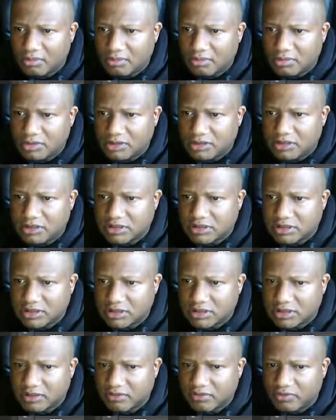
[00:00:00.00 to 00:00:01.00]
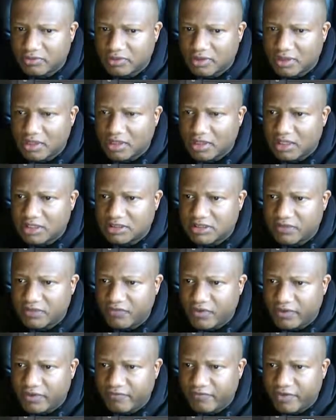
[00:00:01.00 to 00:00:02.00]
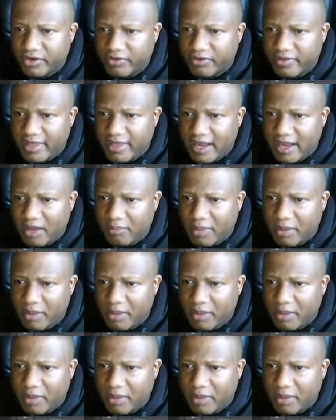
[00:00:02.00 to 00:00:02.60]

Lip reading: Let's see. Let's see if we can figure that out.